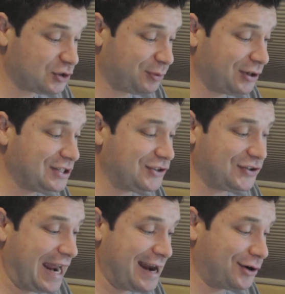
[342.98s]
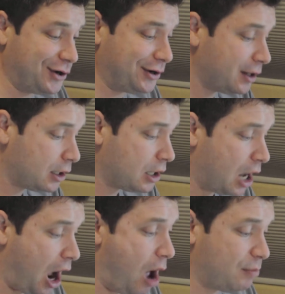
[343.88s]
This is pretty standard.
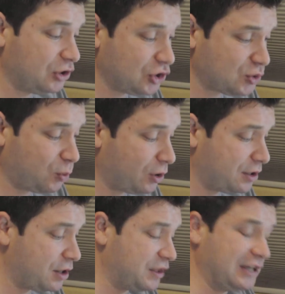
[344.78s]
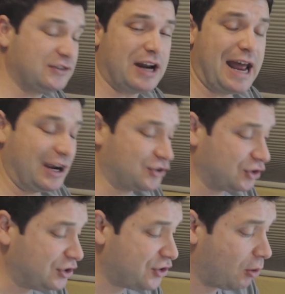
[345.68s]
This is one of the things that I
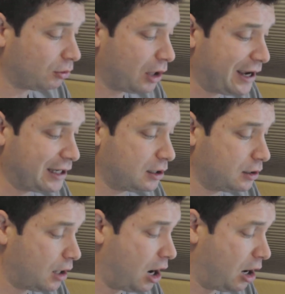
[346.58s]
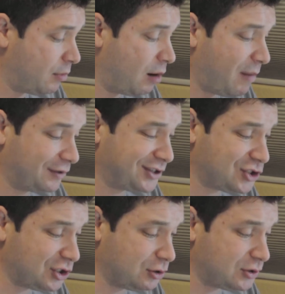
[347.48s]
actually don't like
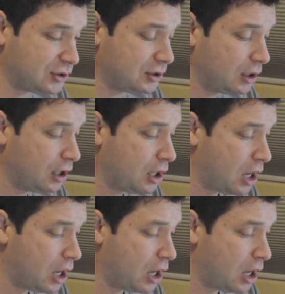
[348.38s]
about the juice.